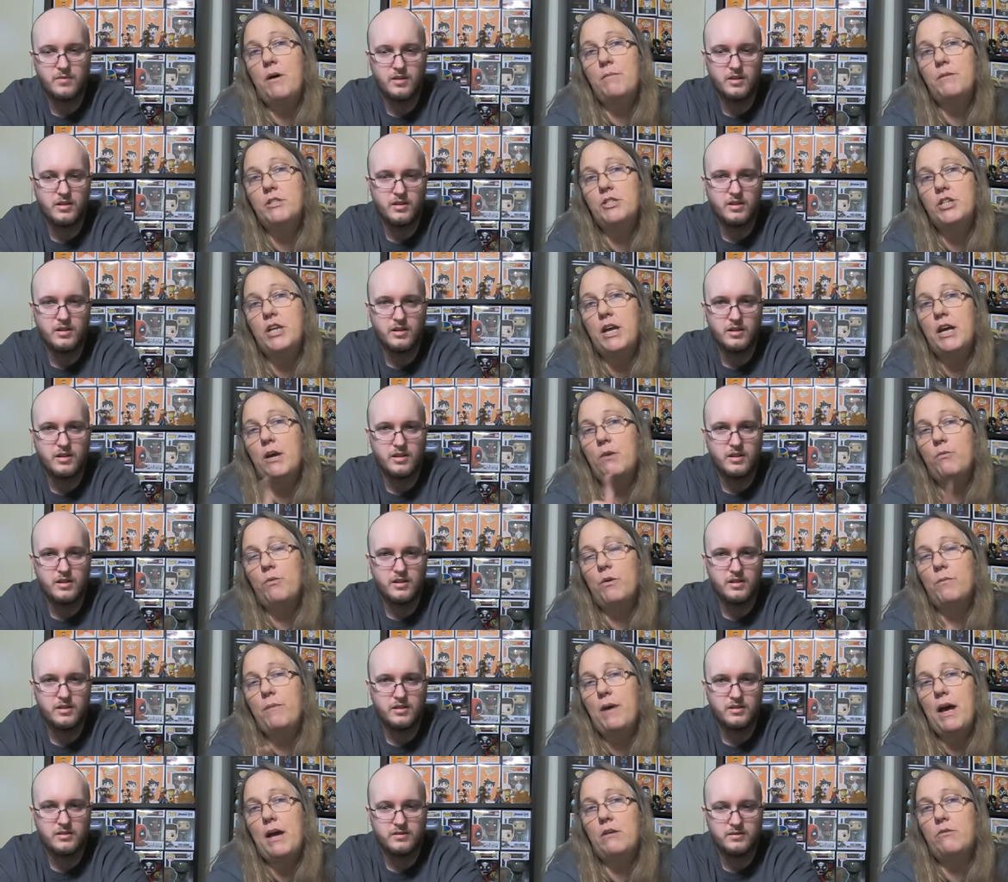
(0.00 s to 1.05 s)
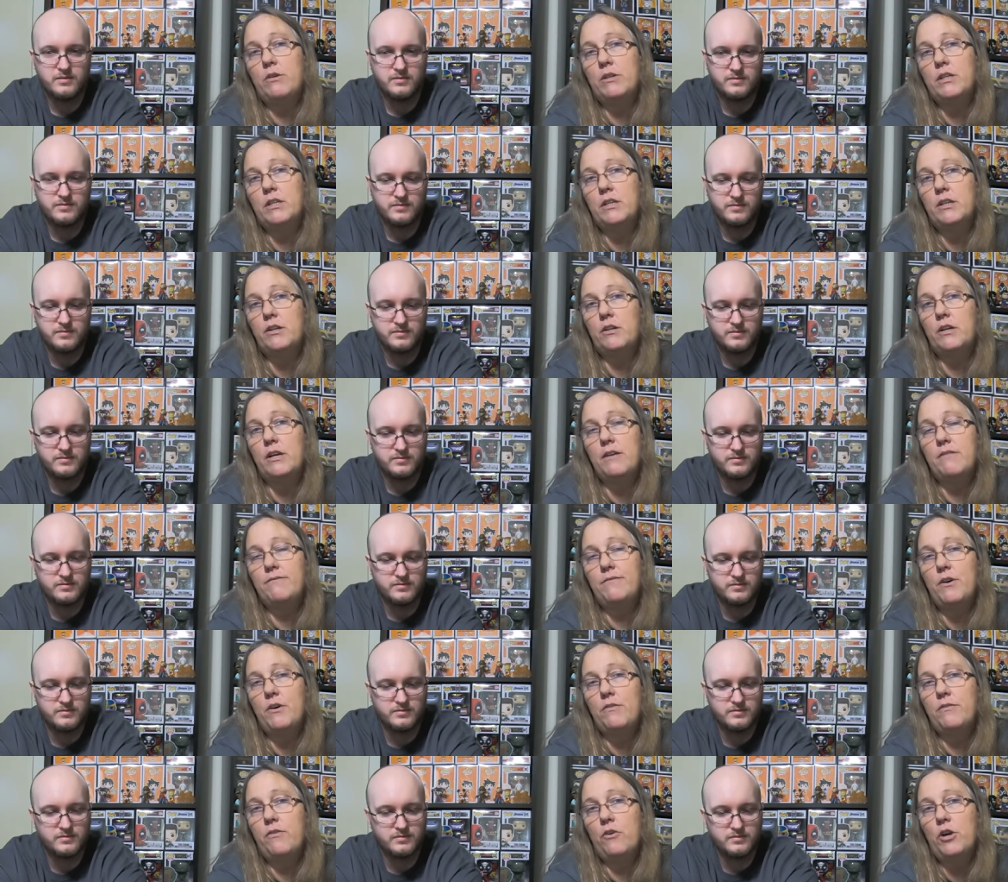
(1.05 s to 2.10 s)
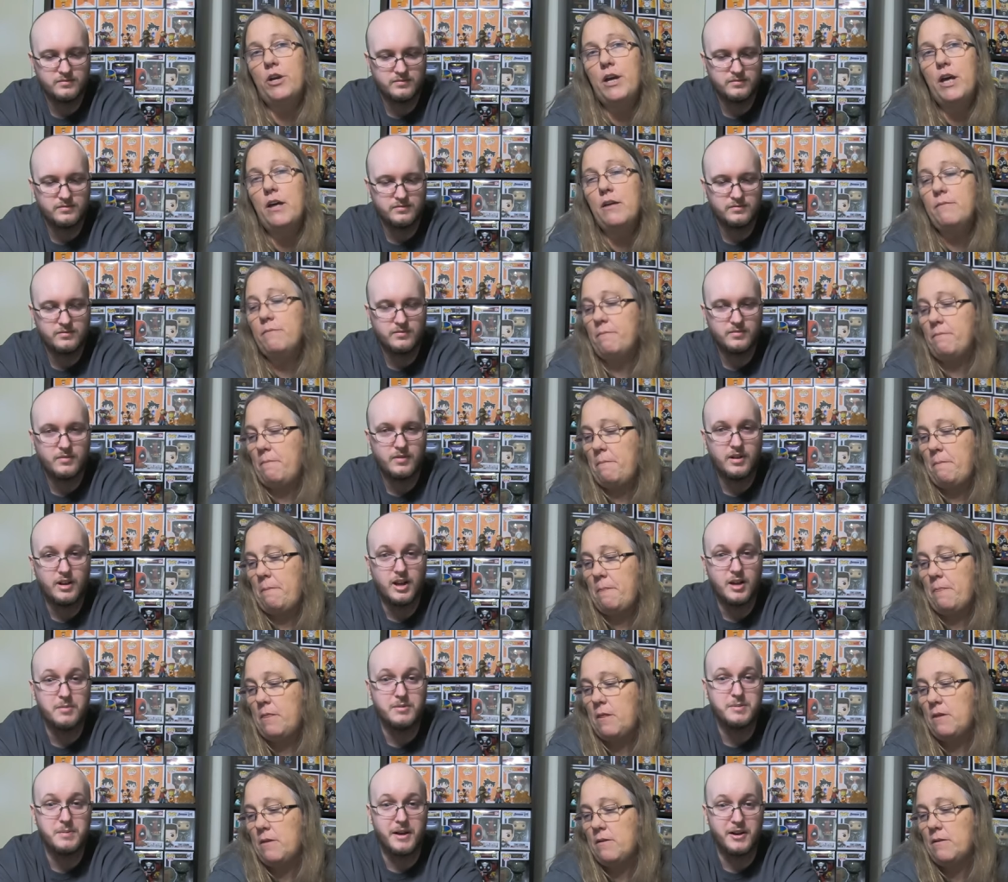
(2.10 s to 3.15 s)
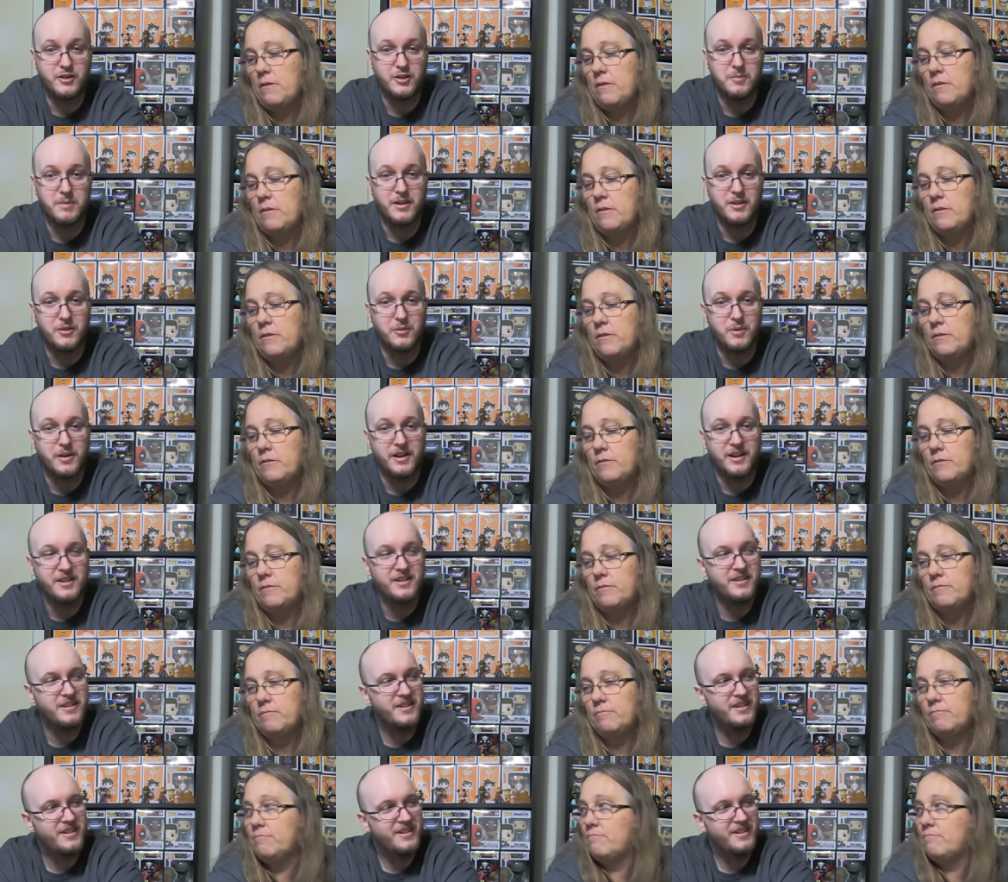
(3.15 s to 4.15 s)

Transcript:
Speaker 1: Mama J. We're back with a little info for you.
Speaker 2: I'm Spectre, by the way.